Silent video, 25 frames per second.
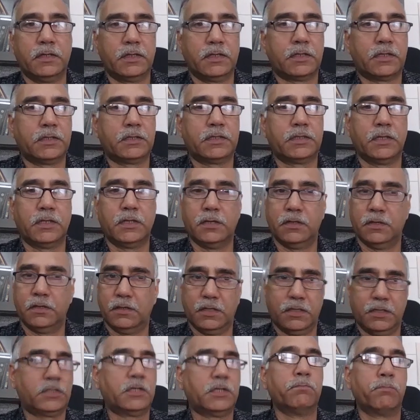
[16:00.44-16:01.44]

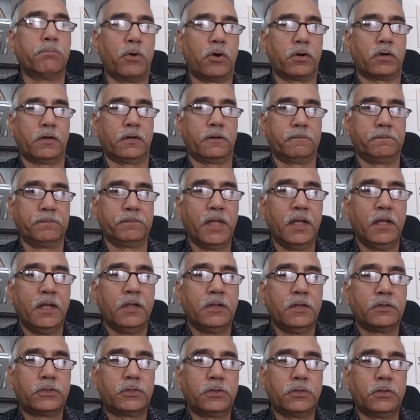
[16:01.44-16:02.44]
it's important.
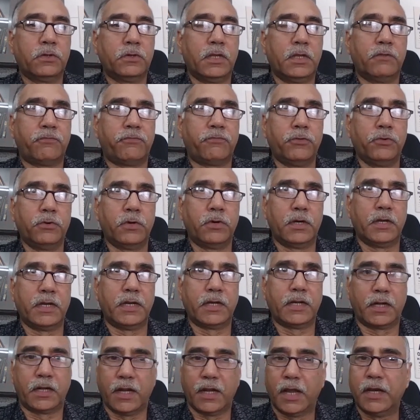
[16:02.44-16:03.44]
So if you are
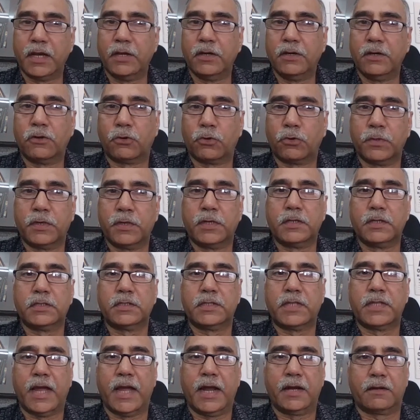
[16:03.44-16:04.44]
inclined
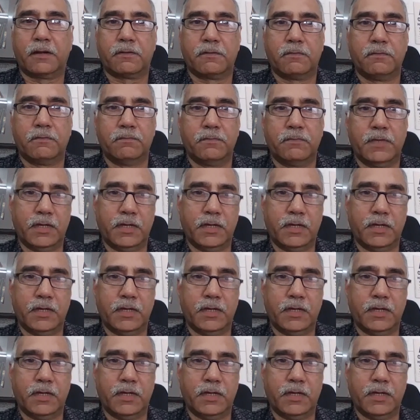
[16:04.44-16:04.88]
towards that,